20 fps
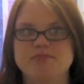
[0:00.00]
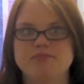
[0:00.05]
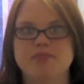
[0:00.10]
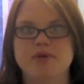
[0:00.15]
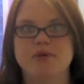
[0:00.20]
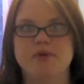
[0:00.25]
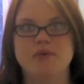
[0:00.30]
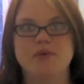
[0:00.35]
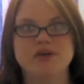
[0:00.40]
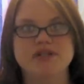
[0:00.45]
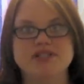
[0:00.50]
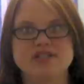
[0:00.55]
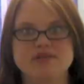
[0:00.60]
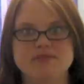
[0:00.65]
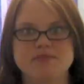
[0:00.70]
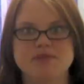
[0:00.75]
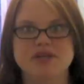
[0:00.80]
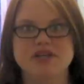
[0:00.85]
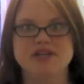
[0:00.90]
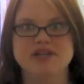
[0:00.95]
but it
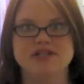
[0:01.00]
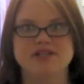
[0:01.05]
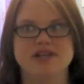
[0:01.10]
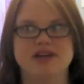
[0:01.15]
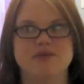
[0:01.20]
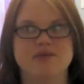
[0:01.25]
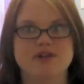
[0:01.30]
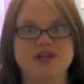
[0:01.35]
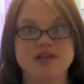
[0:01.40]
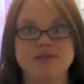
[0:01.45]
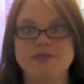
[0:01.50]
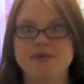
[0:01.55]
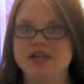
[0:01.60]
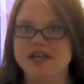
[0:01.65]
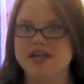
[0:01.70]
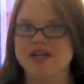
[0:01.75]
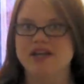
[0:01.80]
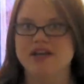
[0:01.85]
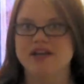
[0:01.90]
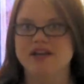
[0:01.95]
wasn't because I would keep
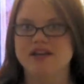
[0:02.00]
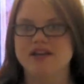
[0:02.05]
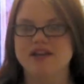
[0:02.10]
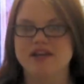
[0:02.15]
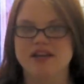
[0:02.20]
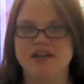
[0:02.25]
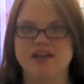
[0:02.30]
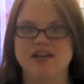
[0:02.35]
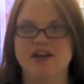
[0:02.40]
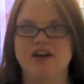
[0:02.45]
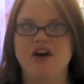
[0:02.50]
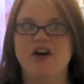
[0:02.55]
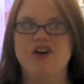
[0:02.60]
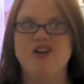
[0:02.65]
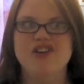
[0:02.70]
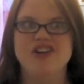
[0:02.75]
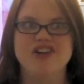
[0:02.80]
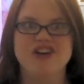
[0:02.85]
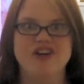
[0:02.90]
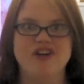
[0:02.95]
eating it thinking, oh,
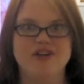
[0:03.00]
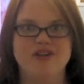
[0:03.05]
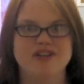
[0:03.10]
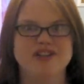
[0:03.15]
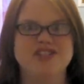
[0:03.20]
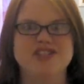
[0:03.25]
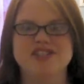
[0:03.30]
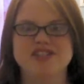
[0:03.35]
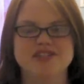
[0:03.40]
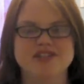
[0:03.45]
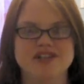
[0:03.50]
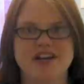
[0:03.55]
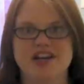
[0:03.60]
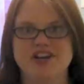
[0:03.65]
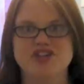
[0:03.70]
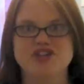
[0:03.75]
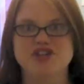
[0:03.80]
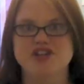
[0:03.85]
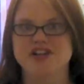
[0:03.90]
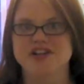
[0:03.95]
it's just an
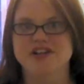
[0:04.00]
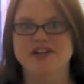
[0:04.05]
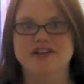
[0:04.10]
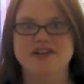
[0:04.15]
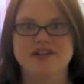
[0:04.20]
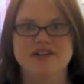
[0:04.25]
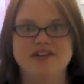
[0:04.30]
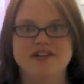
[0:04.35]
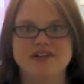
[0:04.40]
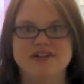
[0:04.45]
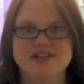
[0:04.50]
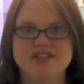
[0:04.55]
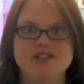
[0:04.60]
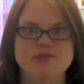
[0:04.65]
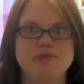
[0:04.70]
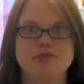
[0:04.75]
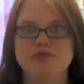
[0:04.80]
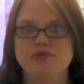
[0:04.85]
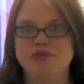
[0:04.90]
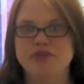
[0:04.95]
extra
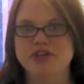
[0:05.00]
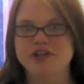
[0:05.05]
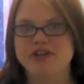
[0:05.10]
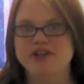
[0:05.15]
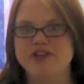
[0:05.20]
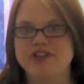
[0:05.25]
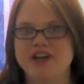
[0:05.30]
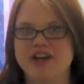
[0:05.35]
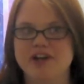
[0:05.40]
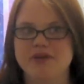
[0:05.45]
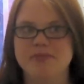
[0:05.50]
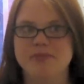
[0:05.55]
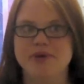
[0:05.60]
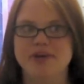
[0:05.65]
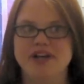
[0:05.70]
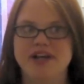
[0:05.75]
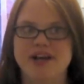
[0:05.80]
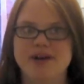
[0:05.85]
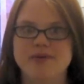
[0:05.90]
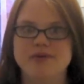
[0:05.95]
spoonful here and there,
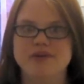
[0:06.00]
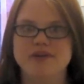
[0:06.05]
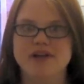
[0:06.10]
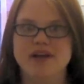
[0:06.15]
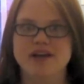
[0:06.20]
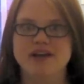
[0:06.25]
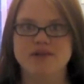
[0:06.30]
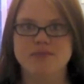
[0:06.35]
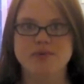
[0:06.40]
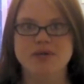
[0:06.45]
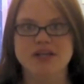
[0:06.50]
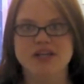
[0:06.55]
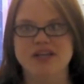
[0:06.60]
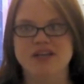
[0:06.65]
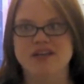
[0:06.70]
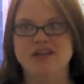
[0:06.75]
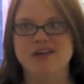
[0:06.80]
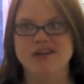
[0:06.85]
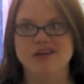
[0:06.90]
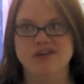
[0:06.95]
but I would end up
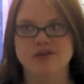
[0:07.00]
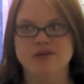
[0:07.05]
eating,